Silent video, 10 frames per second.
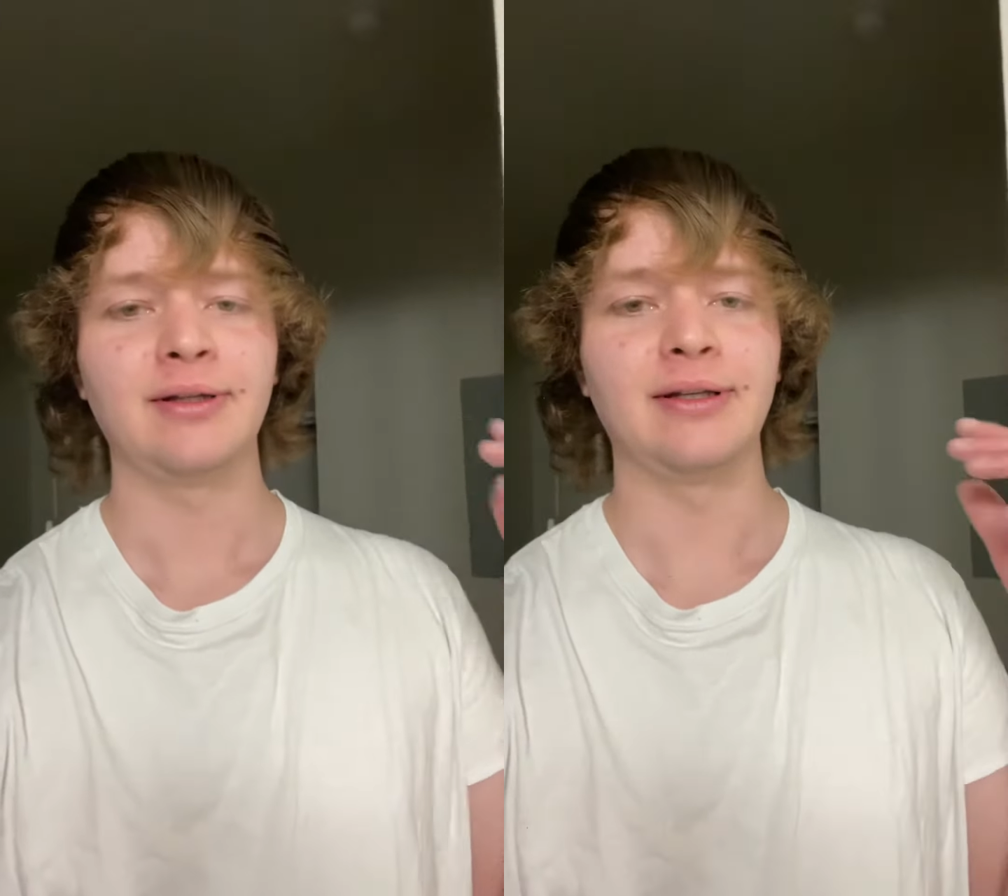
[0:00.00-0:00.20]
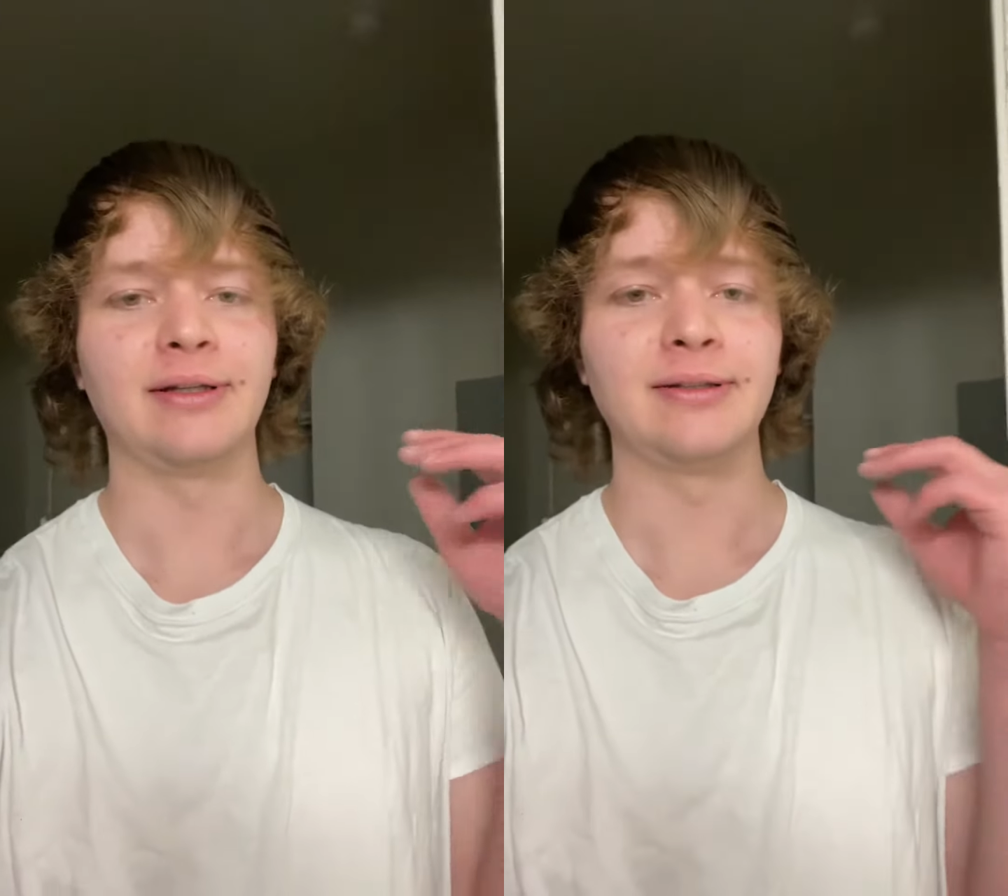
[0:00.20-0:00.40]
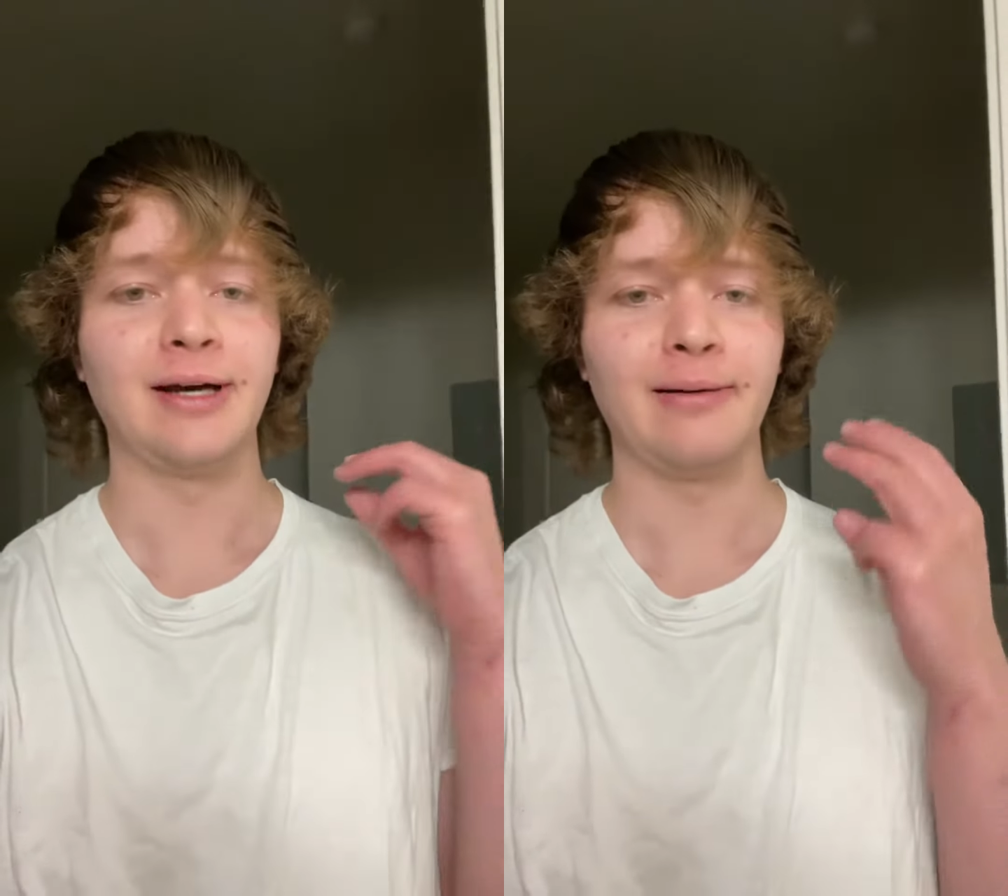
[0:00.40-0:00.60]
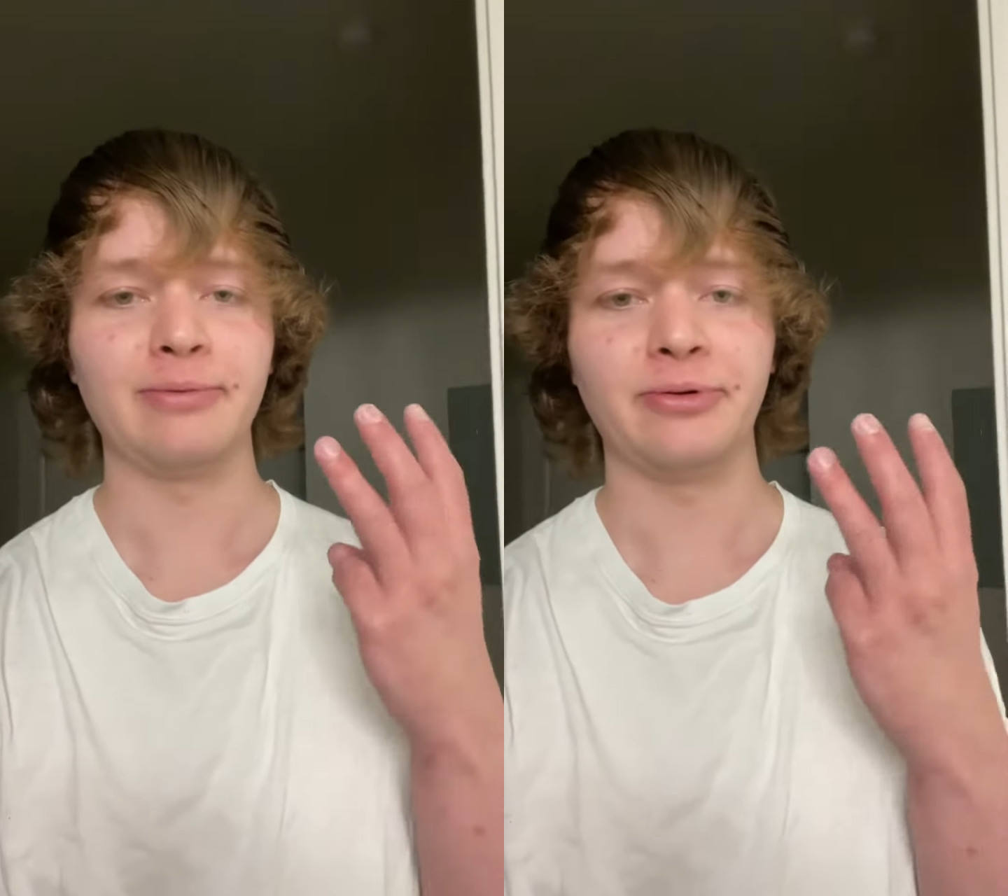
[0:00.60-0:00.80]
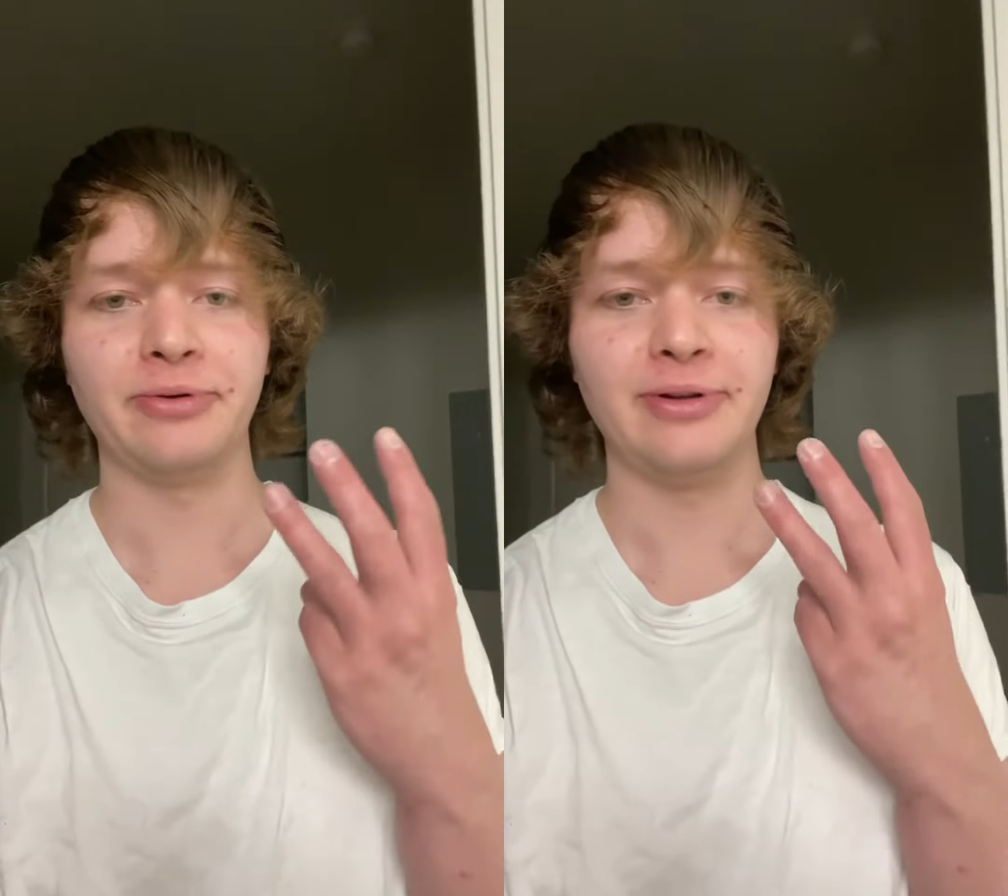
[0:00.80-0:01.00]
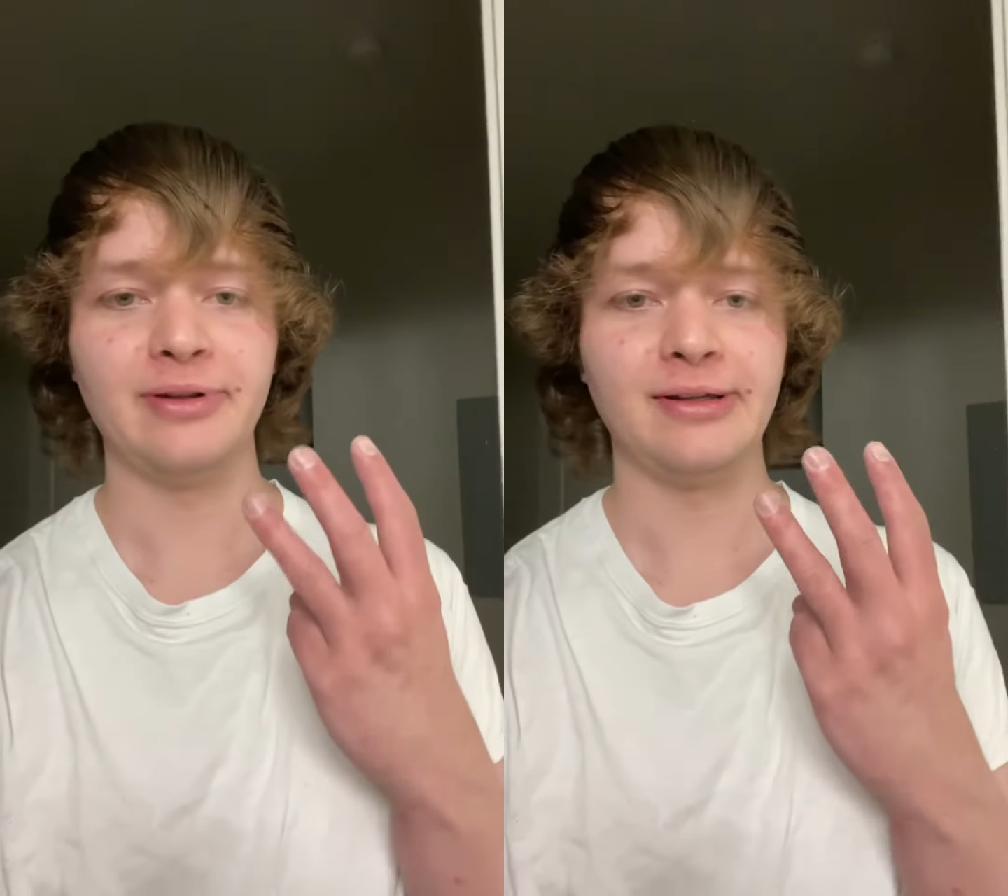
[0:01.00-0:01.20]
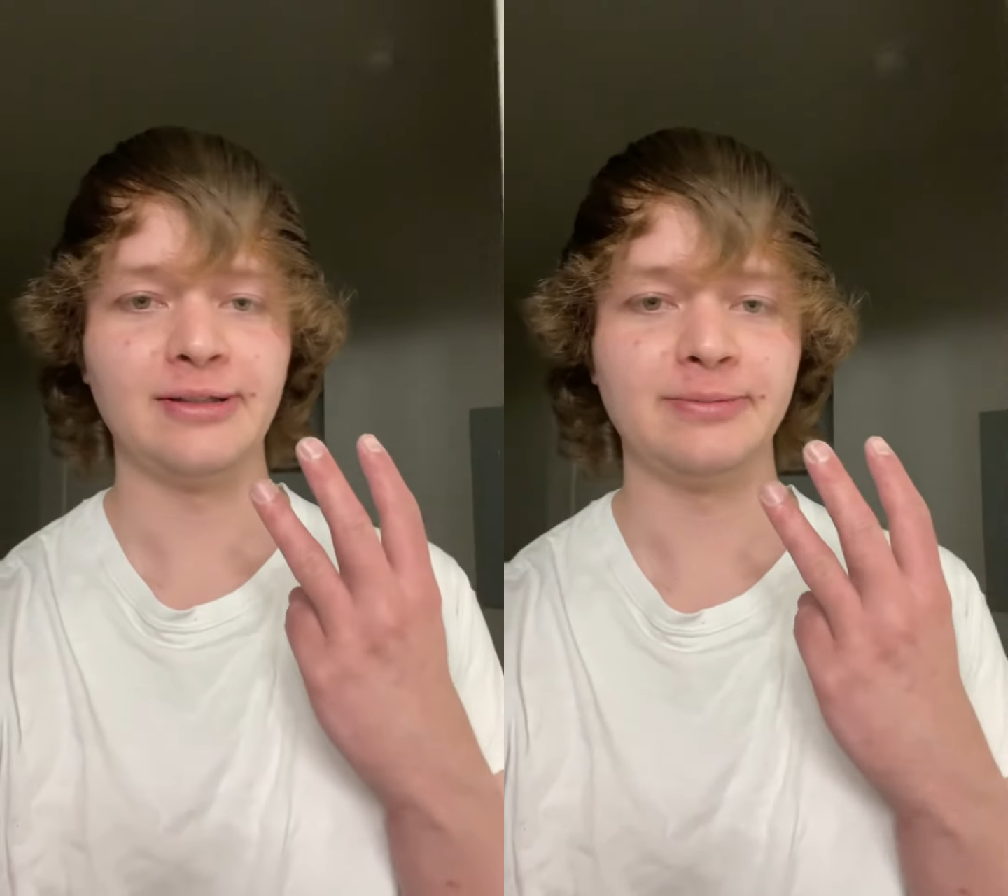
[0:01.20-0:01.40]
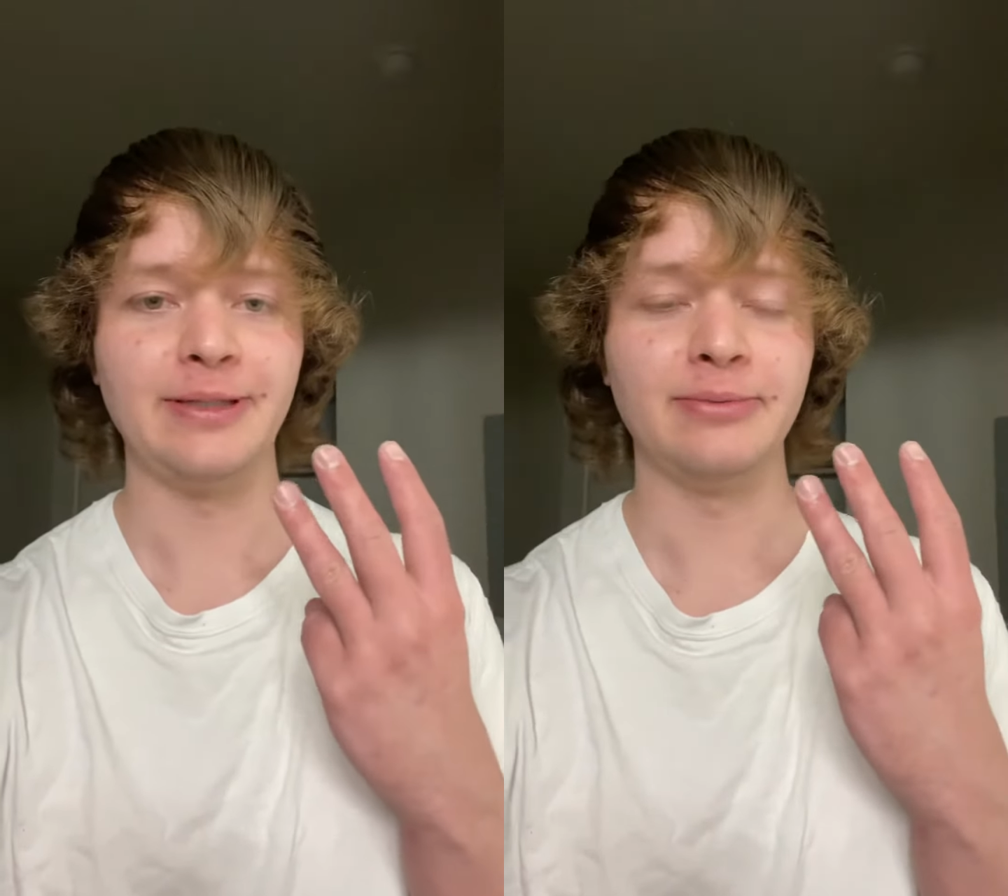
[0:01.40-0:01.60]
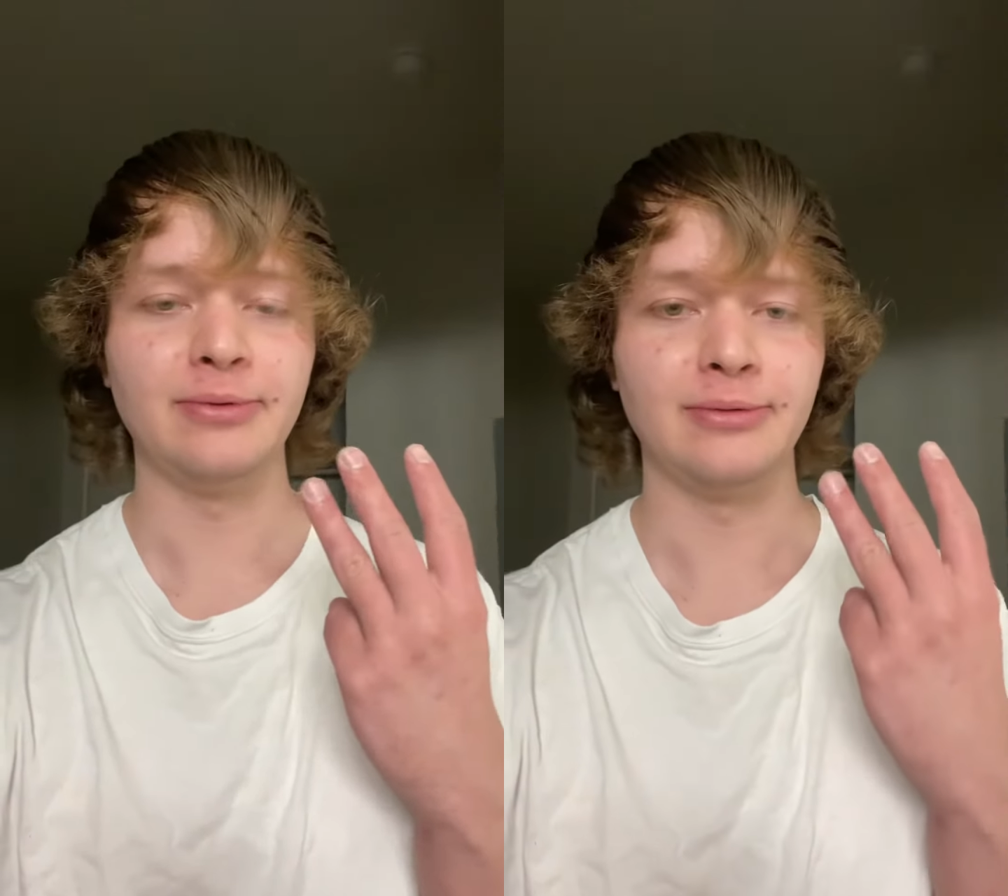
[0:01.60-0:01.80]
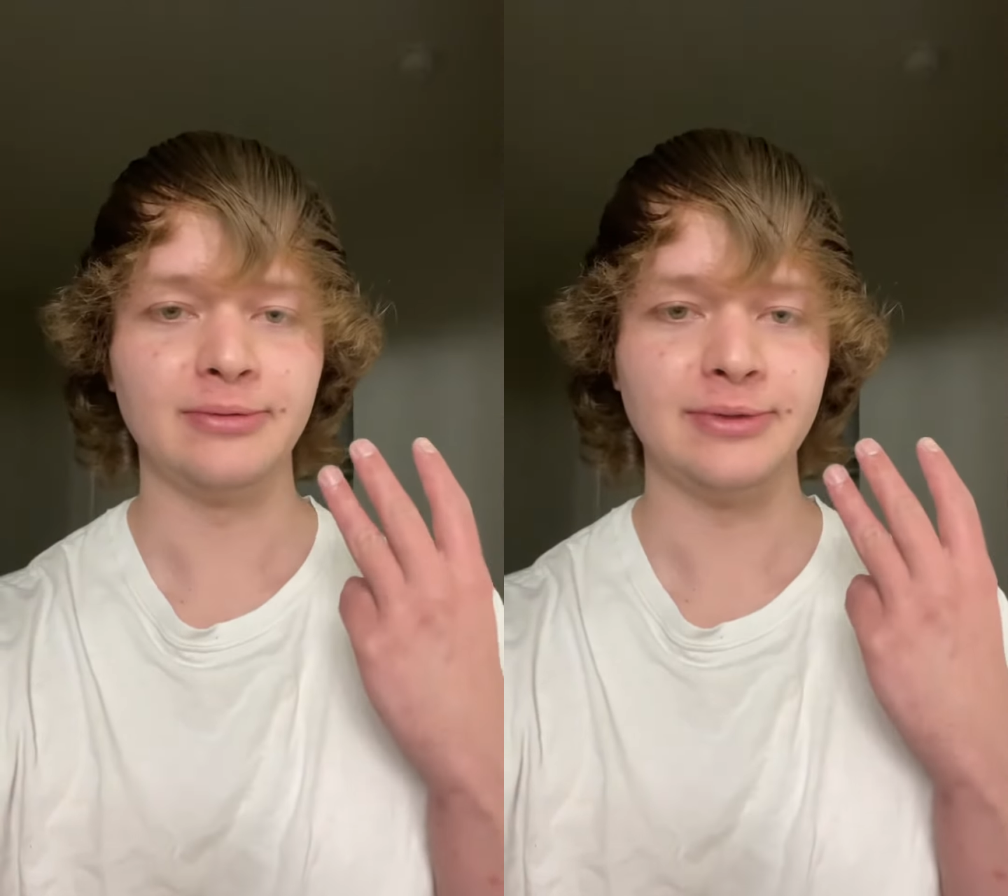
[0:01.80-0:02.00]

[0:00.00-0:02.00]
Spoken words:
the top three things people